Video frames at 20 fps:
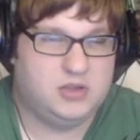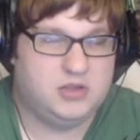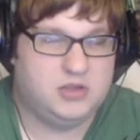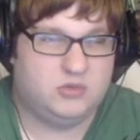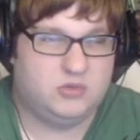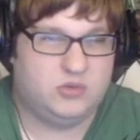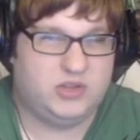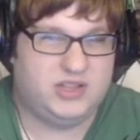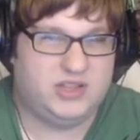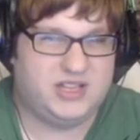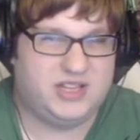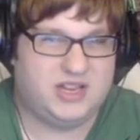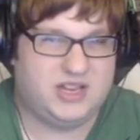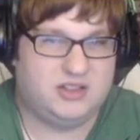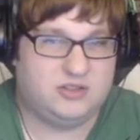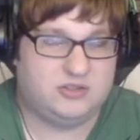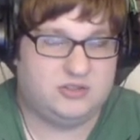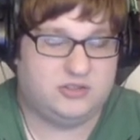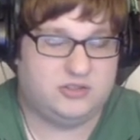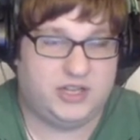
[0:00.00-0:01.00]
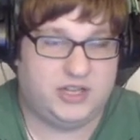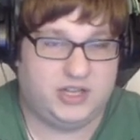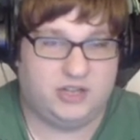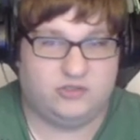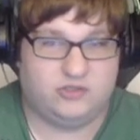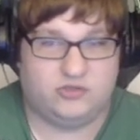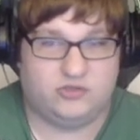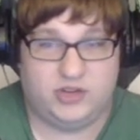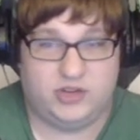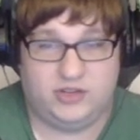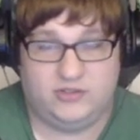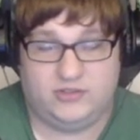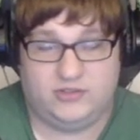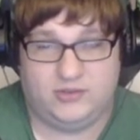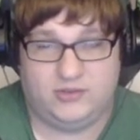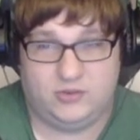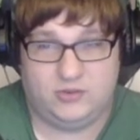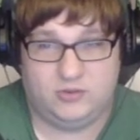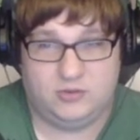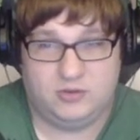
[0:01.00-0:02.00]
Really gotta learn Giga Drain
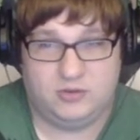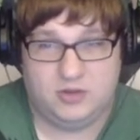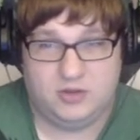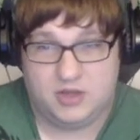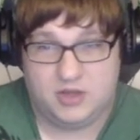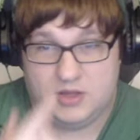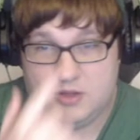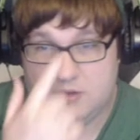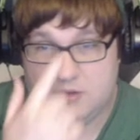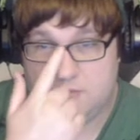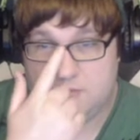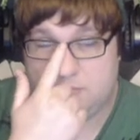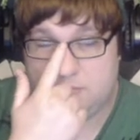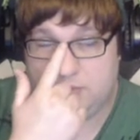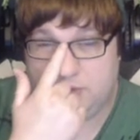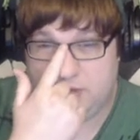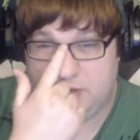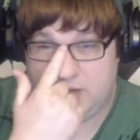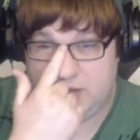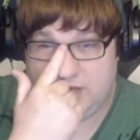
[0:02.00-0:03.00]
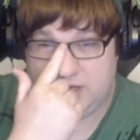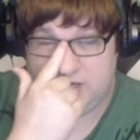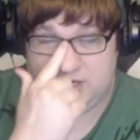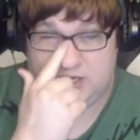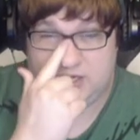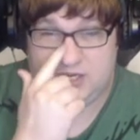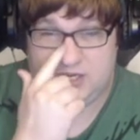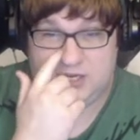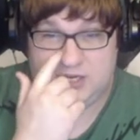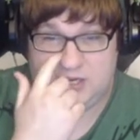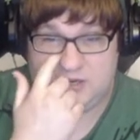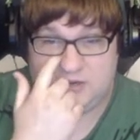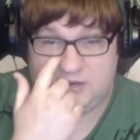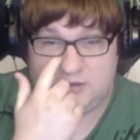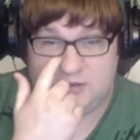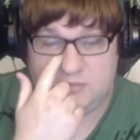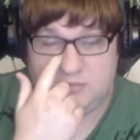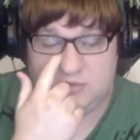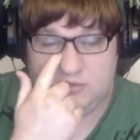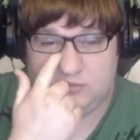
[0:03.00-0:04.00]
soon. But I need a
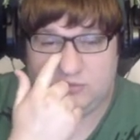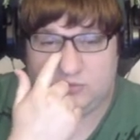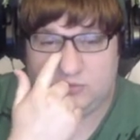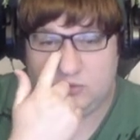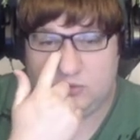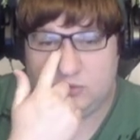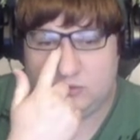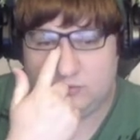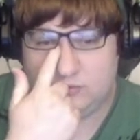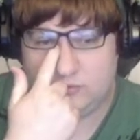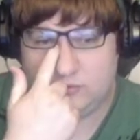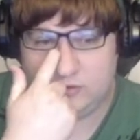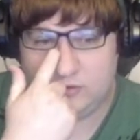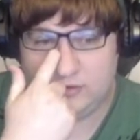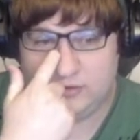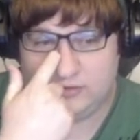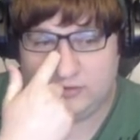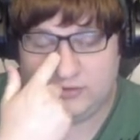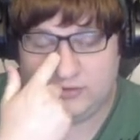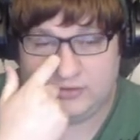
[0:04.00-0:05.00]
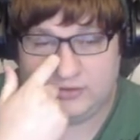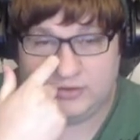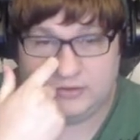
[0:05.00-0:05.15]
move tutor first.